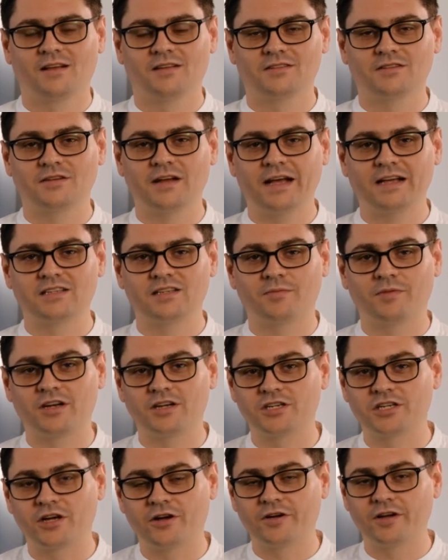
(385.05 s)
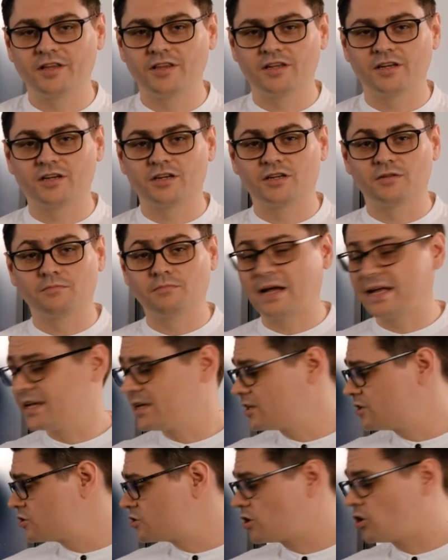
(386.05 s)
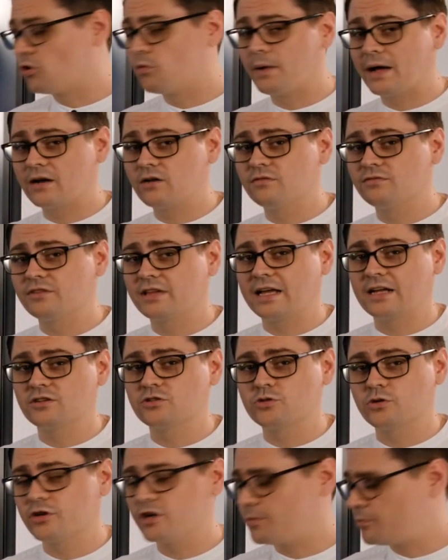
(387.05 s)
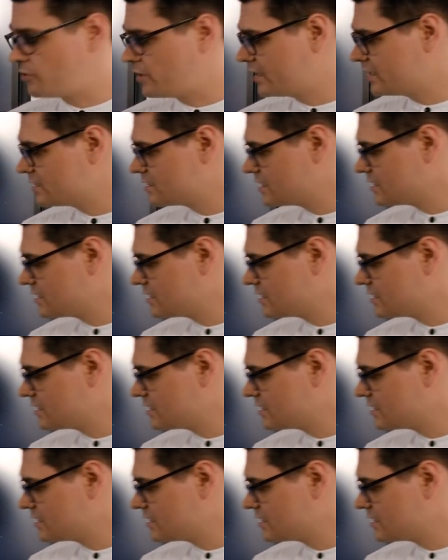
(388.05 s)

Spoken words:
So next I'm going to show you the main control panel for the Android operating